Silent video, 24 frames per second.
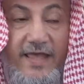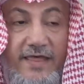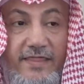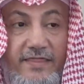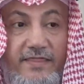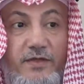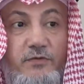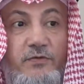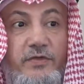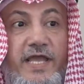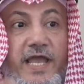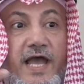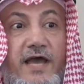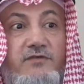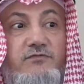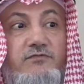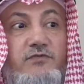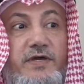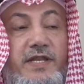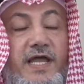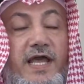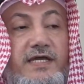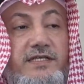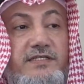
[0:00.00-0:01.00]
Then we have
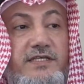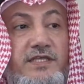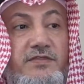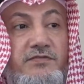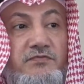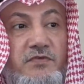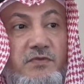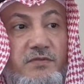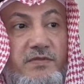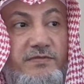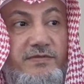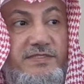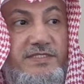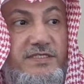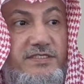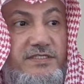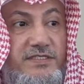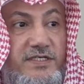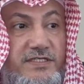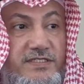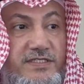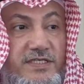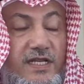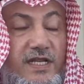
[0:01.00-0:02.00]
one hadith from the
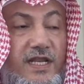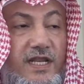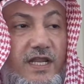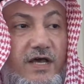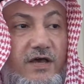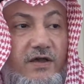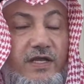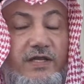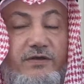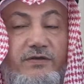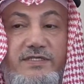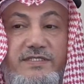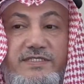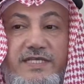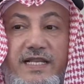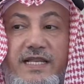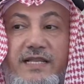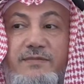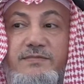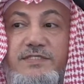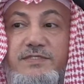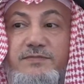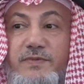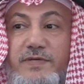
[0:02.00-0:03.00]
Messenger sallallahu alaihi
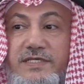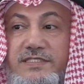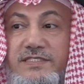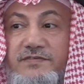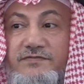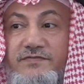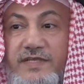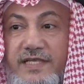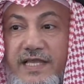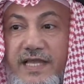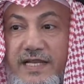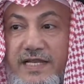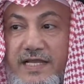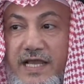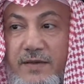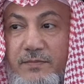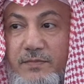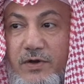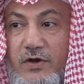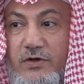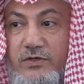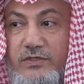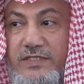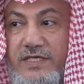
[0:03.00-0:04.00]
wasallam specifically
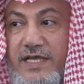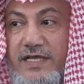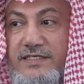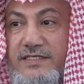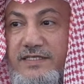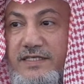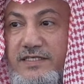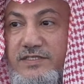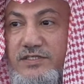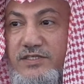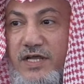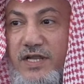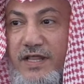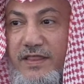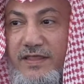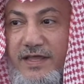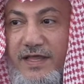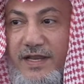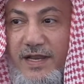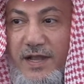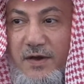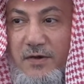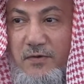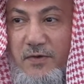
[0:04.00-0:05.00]
about Khadija
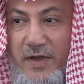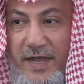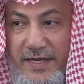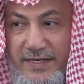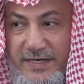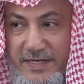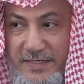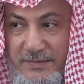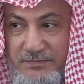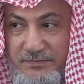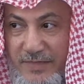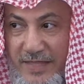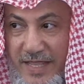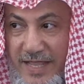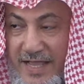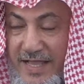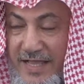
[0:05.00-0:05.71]
radiallahu anha.